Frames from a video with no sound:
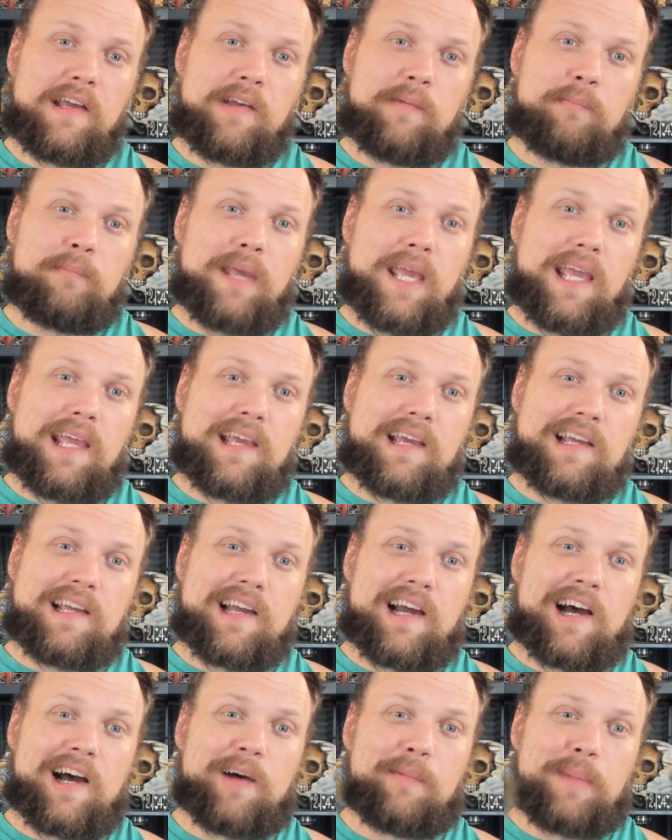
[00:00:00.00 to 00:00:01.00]
Make
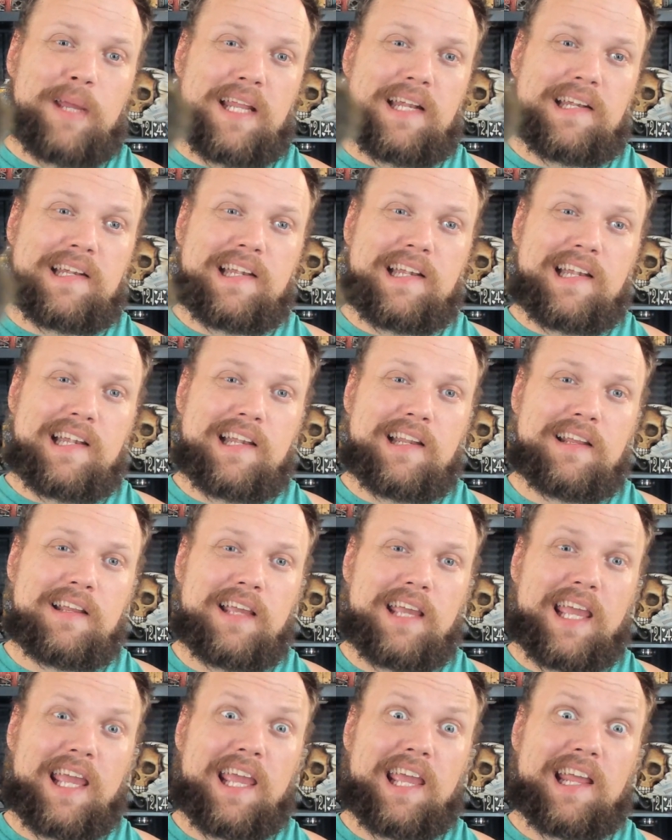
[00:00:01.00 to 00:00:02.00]
comments
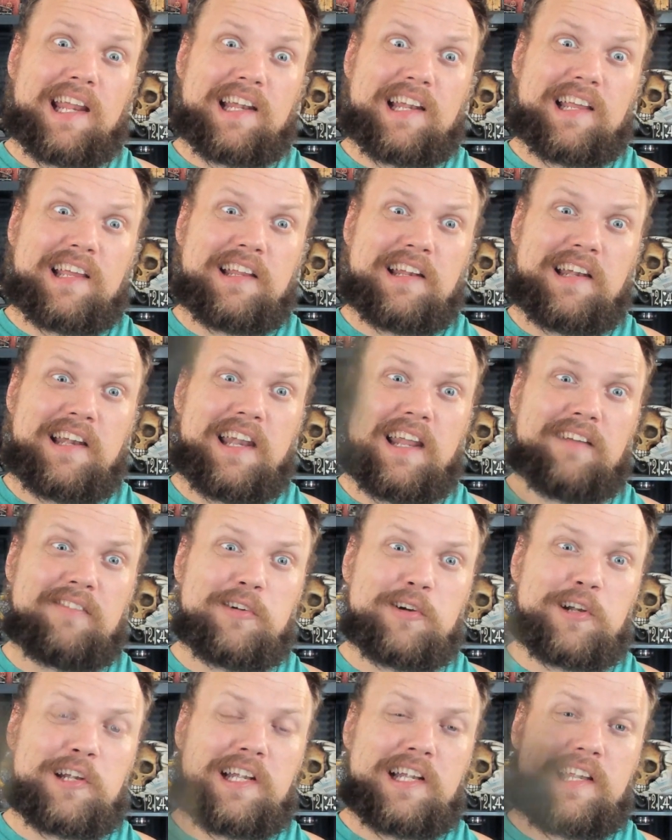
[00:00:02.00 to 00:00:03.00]
and
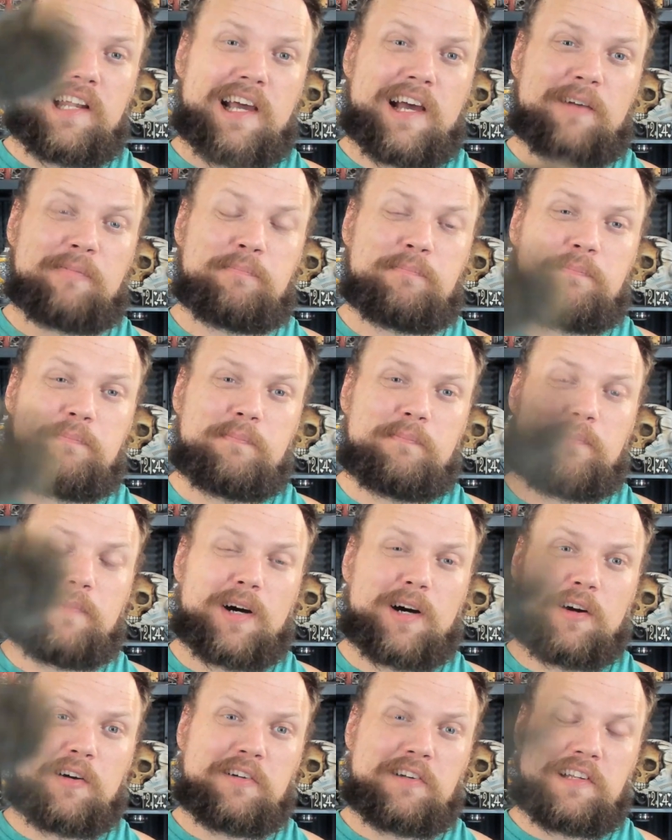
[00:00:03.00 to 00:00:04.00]
never stop
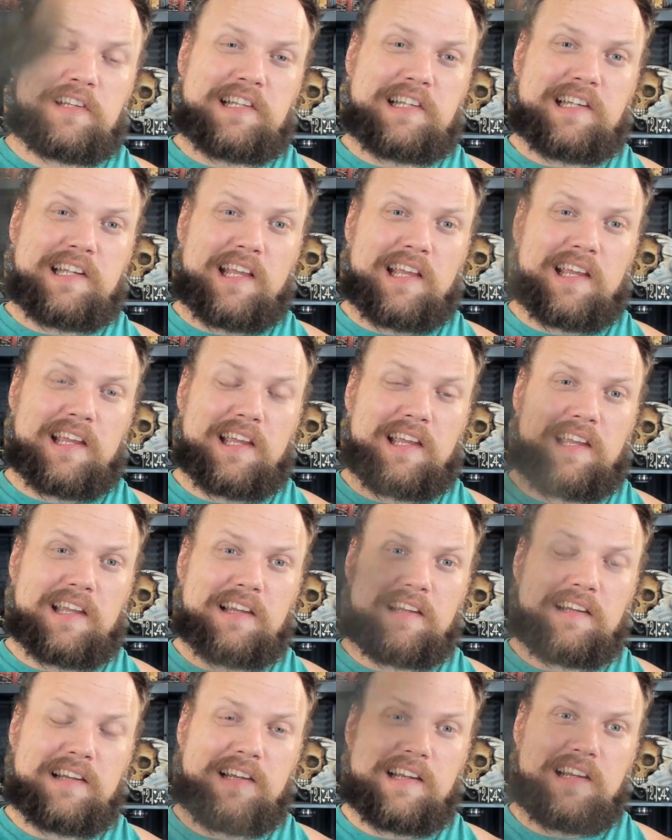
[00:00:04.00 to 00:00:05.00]
artisting.
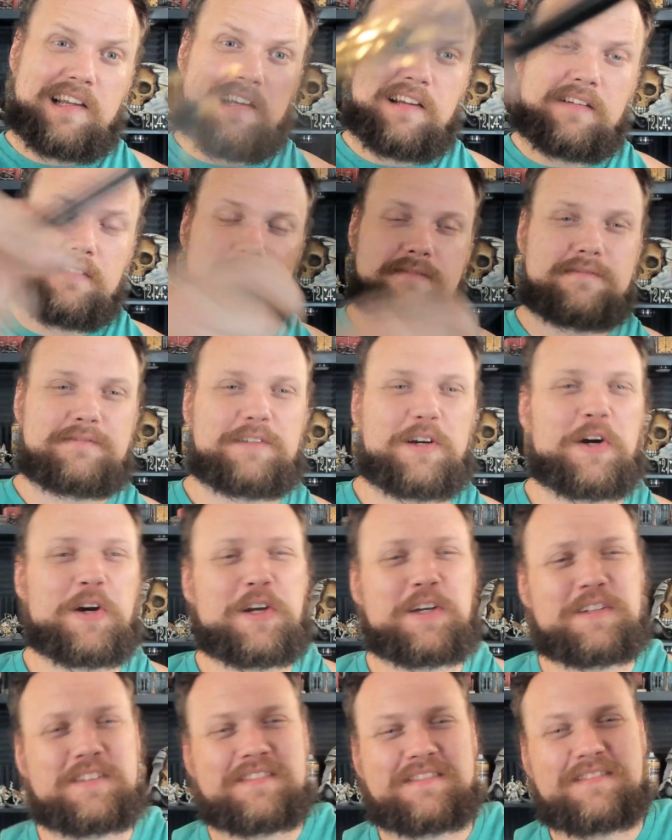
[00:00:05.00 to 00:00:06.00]
All
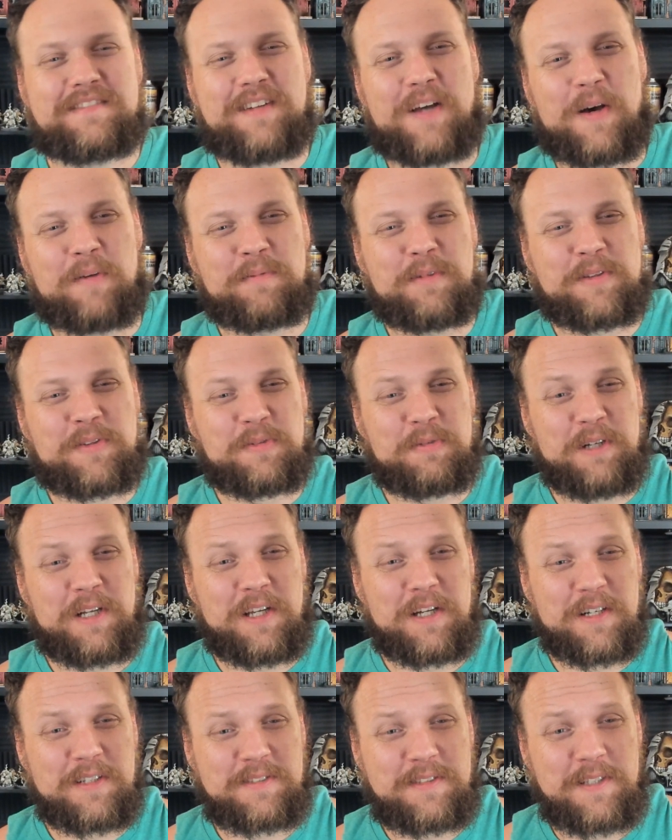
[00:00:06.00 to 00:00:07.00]
right, I'm the
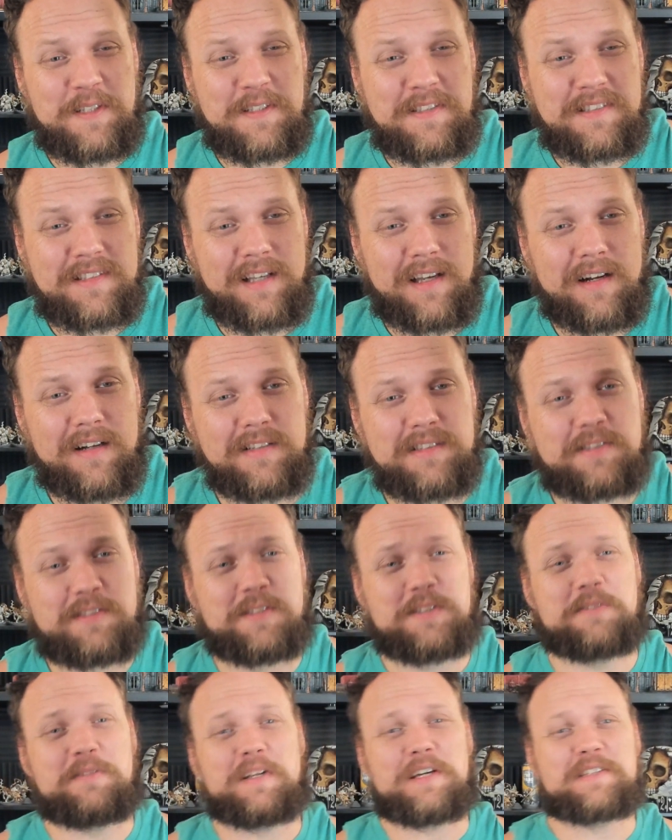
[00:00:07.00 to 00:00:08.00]
3D Artiste, and I'll
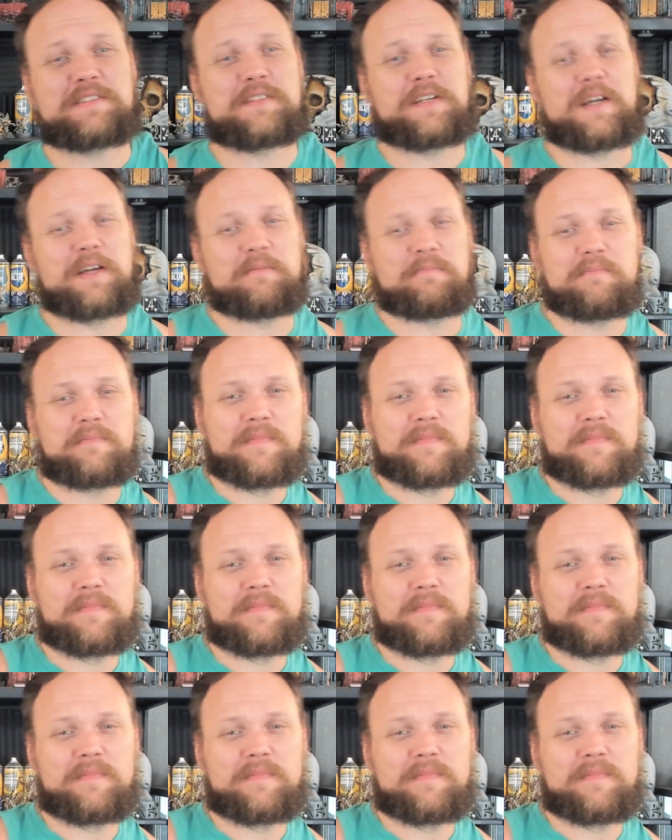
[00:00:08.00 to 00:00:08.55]
see you next time.